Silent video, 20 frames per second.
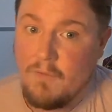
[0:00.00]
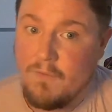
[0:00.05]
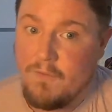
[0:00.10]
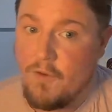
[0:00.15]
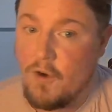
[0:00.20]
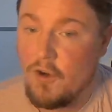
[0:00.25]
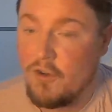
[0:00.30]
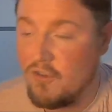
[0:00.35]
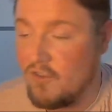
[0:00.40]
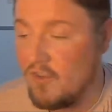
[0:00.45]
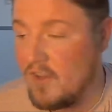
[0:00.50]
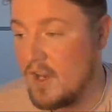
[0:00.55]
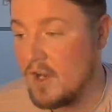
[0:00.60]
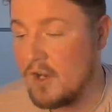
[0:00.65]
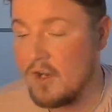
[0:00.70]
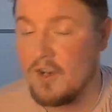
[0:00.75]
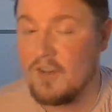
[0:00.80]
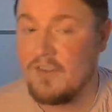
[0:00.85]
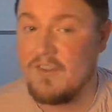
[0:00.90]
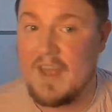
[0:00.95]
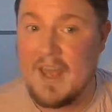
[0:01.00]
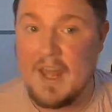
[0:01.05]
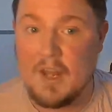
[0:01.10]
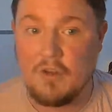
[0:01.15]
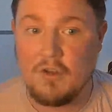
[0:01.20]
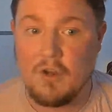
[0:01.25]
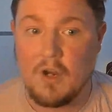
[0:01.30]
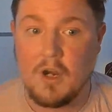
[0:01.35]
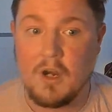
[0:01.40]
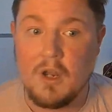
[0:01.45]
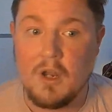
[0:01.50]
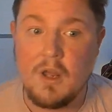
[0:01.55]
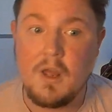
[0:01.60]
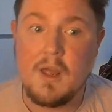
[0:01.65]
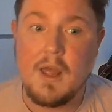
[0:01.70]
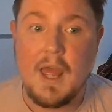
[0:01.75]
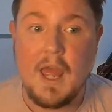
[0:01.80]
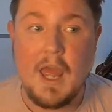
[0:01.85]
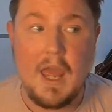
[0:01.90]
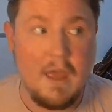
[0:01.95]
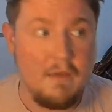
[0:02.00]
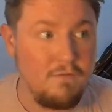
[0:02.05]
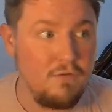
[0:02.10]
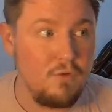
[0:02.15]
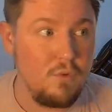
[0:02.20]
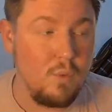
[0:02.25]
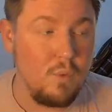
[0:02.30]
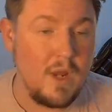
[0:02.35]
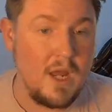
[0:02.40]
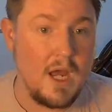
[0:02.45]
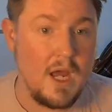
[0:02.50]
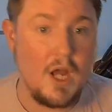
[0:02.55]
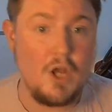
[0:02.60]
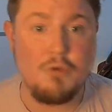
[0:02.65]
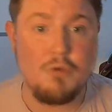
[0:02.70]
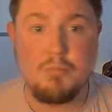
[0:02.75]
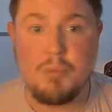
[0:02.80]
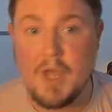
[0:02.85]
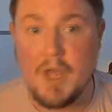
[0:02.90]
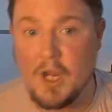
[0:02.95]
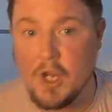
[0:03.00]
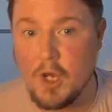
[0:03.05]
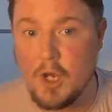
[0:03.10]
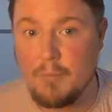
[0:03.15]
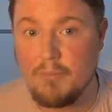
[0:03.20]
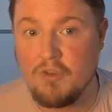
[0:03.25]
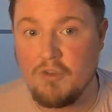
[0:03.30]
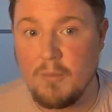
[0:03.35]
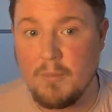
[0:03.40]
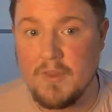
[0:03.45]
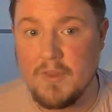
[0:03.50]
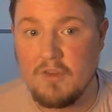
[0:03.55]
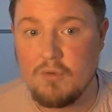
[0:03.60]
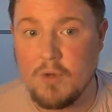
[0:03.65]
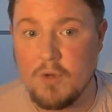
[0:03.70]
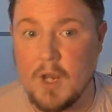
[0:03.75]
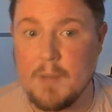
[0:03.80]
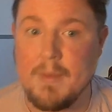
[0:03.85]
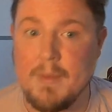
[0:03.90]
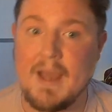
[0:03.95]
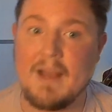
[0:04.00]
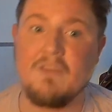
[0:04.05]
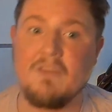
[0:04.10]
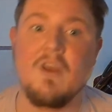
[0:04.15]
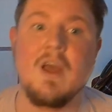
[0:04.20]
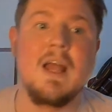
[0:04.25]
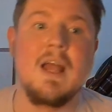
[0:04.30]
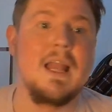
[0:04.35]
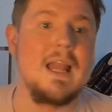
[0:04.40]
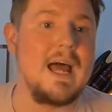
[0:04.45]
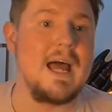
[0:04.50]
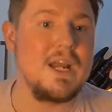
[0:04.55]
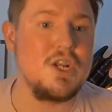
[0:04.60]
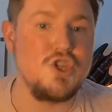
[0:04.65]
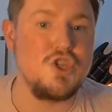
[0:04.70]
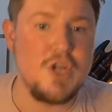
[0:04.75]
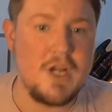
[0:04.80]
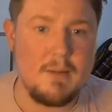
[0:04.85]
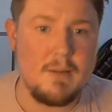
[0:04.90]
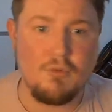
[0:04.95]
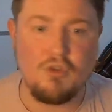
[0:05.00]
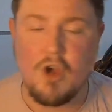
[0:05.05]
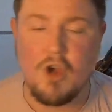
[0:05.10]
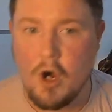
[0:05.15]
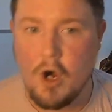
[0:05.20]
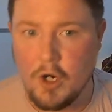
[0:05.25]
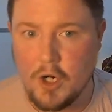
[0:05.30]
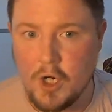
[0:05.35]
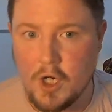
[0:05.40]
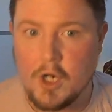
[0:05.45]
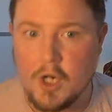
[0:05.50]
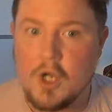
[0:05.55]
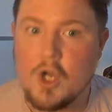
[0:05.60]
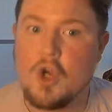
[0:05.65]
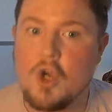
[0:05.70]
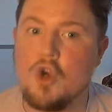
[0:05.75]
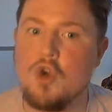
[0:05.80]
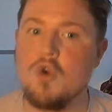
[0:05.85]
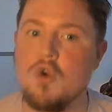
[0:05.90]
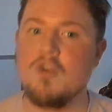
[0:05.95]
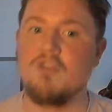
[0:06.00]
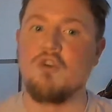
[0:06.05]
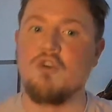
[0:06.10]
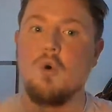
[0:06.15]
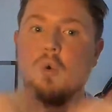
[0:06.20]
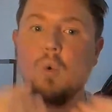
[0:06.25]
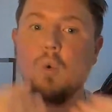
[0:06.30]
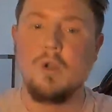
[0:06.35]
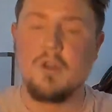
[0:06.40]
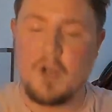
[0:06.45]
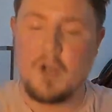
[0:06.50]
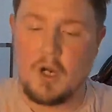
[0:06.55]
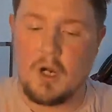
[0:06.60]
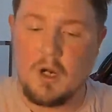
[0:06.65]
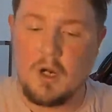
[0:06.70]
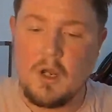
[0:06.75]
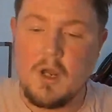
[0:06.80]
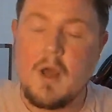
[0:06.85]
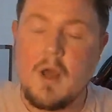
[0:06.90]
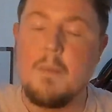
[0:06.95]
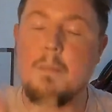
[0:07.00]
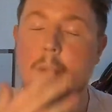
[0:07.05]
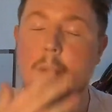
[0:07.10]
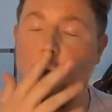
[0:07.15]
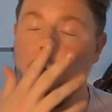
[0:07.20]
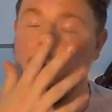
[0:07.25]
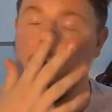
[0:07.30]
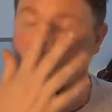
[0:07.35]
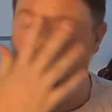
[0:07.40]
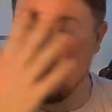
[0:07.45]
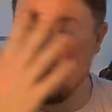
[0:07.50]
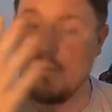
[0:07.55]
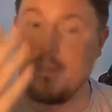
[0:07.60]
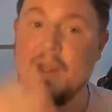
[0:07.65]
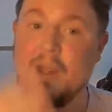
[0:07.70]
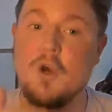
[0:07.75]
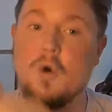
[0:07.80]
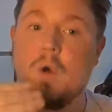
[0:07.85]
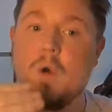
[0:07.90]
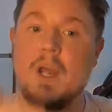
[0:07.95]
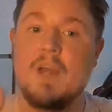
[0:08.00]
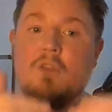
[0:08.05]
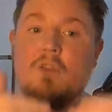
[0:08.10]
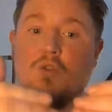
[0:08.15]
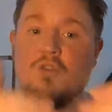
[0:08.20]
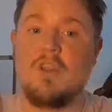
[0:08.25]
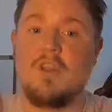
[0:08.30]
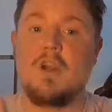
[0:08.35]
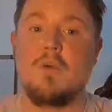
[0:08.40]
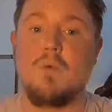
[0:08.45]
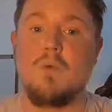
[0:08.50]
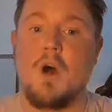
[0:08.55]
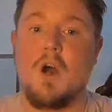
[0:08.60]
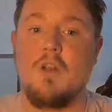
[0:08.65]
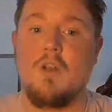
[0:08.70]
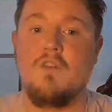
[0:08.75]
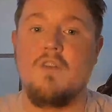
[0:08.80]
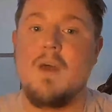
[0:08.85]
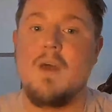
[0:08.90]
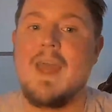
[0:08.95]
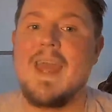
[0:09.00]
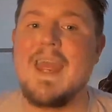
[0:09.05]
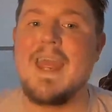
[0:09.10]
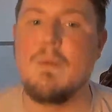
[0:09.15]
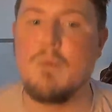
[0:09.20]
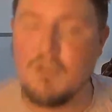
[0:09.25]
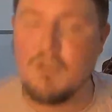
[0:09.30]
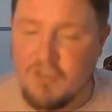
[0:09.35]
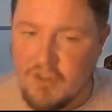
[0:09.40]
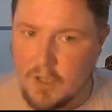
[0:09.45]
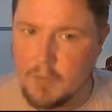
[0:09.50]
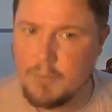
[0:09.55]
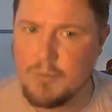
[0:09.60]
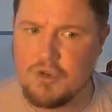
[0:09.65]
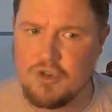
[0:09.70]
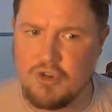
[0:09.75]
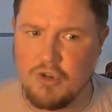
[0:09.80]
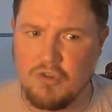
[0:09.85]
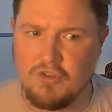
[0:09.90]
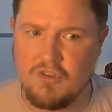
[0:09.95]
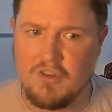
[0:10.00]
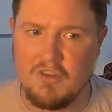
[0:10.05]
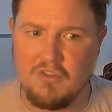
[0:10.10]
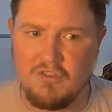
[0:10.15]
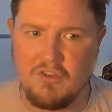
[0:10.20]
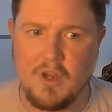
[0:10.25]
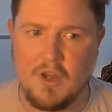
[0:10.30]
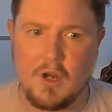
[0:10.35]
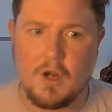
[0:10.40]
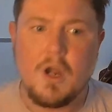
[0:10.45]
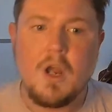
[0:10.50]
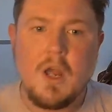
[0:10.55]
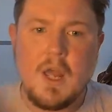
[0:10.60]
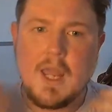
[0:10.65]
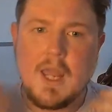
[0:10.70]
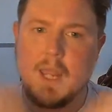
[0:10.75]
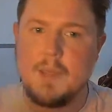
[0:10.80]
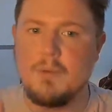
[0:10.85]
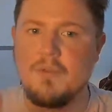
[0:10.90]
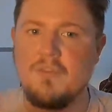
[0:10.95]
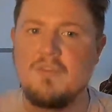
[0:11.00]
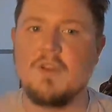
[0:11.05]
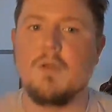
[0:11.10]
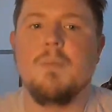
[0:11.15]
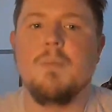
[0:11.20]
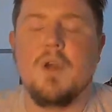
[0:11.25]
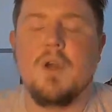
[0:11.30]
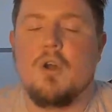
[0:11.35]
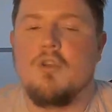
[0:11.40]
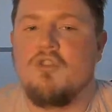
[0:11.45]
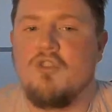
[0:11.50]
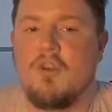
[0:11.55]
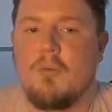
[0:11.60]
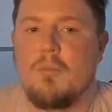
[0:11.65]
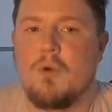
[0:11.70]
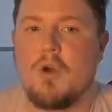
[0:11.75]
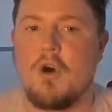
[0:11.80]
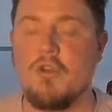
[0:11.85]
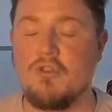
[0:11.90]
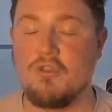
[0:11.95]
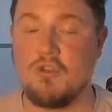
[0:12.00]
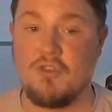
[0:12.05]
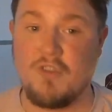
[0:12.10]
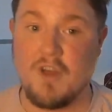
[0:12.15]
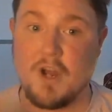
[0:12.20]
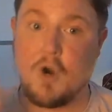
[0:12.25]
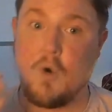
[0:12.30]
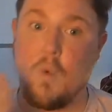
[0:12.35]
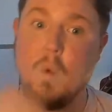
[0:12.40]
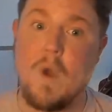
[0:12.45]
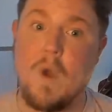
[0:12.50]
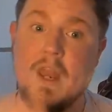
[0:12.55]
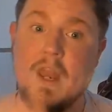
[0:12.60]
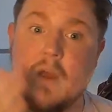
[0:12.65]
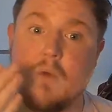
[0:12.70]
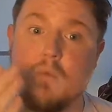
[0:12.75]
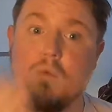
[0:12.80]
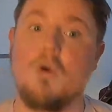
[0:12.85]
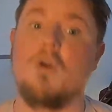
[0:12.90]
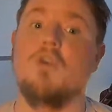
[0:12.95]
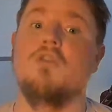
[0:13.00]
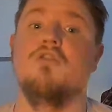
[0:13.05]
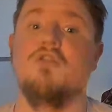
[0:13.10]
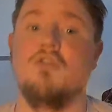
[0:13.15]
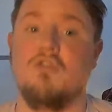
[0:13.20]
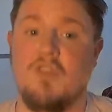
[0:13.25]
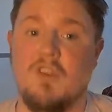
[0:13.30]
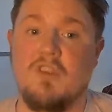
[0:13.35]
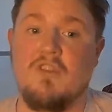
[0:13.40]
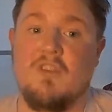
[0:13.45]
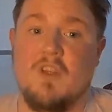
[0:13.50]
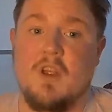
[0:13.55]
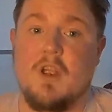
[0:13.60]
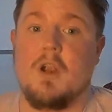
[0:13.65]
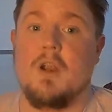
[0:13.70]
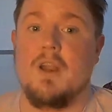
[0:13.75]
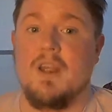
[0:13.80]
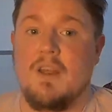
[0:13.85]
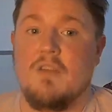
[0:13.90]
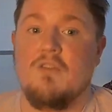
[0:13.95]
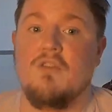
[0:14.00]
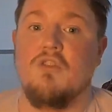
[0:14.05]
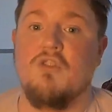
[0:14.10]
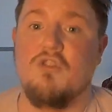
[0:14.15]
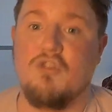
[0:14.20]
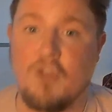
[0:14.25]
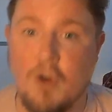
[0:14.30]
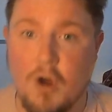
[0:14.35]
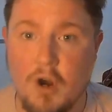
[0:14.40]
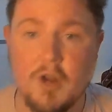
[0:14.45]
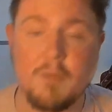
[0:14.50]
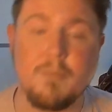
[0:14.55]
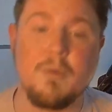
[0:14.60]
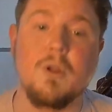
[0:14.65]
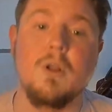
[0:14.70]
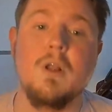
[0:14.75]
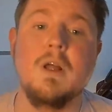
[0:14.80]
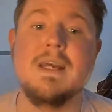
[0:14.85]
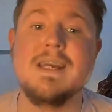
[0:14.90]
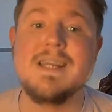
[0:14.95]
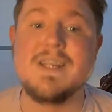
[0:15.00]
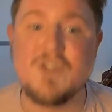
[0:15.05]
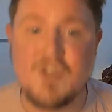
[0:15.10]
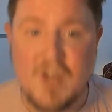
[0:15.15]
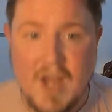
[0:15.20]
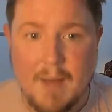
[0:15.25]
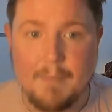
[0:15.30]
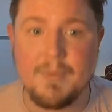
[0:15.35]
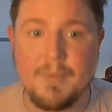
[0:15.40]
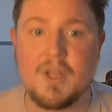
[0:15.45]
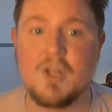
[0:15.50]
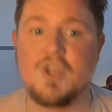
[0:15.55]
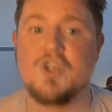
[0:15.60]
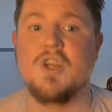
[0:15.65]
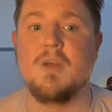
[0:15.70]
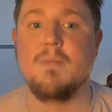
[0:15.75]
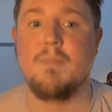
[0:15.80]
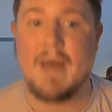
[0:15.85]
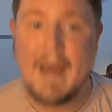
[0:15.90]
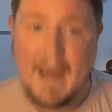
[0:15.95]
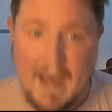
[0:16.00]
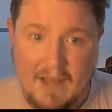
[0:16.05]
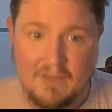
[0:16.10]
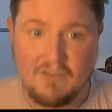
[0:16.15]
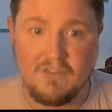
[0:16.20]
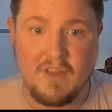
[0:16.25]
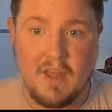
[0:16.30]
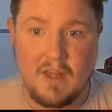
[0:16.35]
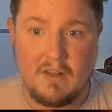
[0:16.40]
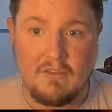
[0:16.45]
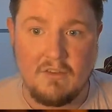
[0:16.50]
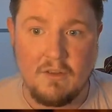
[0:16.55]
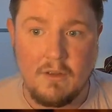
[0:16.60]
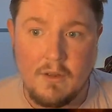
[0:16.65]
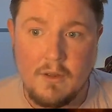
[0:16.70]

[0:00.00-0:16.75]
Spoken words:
first year contender if you wait and you pick up some of these running backs like James Conner, who is older but will be going in those later rounds. He will still produce this year. He will still be on some rosters that are winning rosters this year. He is a startable championship asset.